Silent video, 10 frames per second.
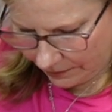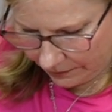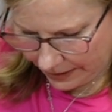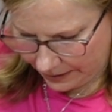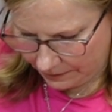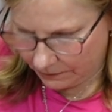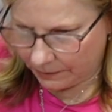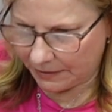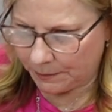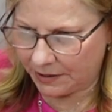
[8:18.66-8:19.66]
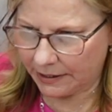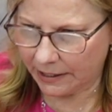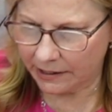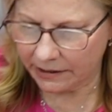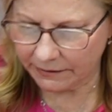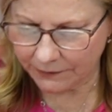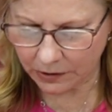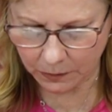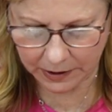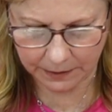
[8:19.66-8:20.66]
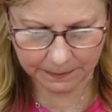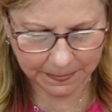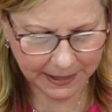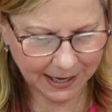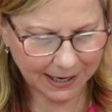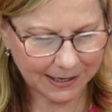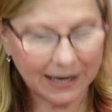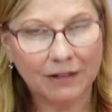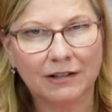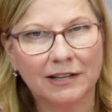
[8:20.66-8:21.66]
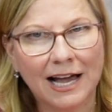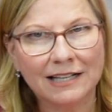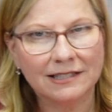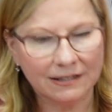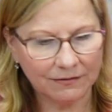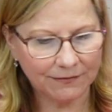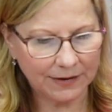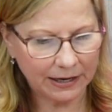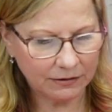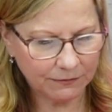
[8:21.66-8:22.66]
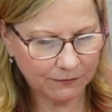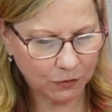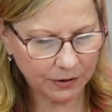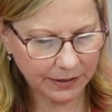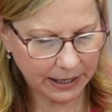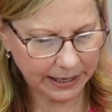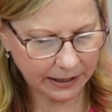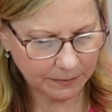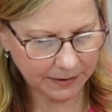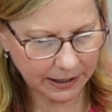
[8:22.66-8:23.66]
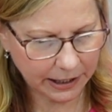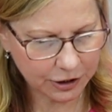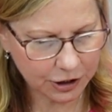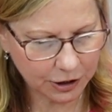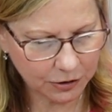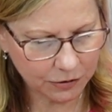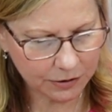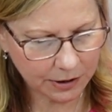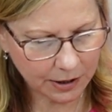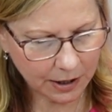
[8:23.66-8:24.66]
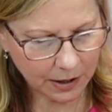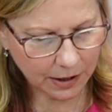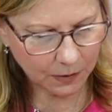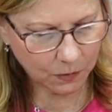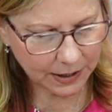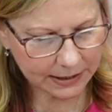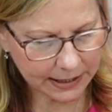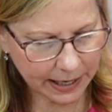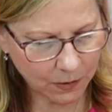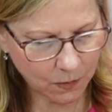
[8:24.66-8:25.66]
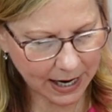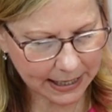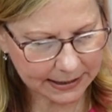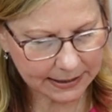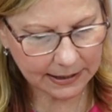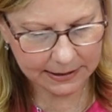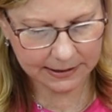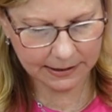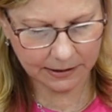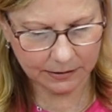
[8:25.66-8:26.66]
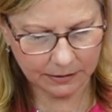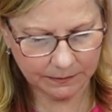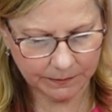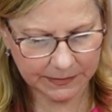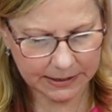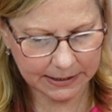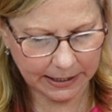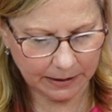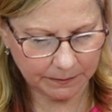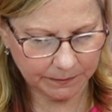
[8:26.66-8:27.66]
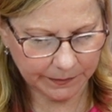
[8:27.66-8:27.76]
Okay, I'm not putting that in there very well. Now the last and final fourth item that I chose was a wax seal stamp.